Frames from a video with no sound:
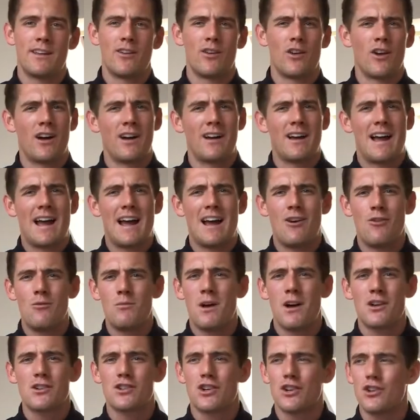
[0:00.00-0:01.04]
you're like, how
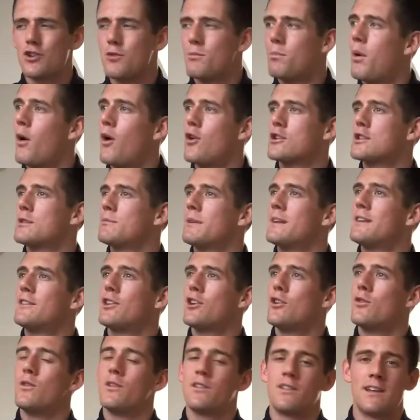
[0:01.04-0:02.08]
much can you possibly
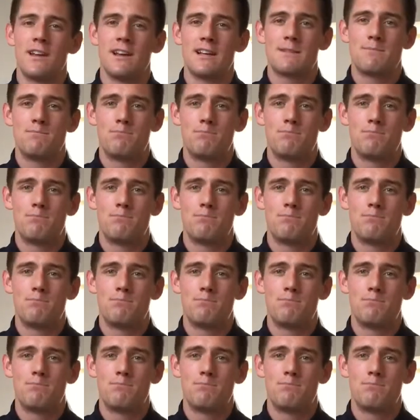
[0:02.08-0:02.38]
do with this?